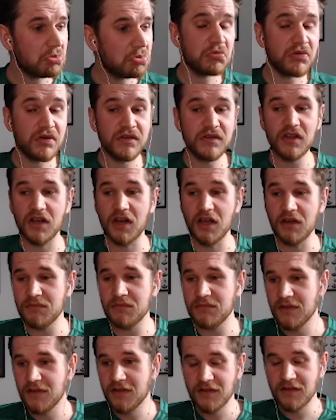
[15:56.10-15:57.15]
yeah, so, you
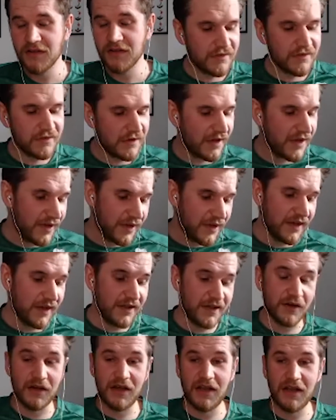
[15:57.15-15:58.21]
know, yeah. See, oh,
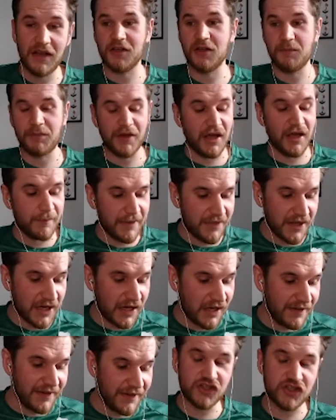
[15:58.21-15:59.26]
you know, I like QPR better
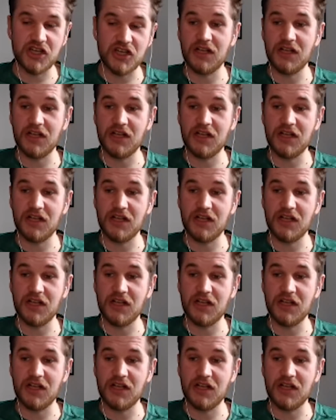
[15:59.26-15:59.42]
than I like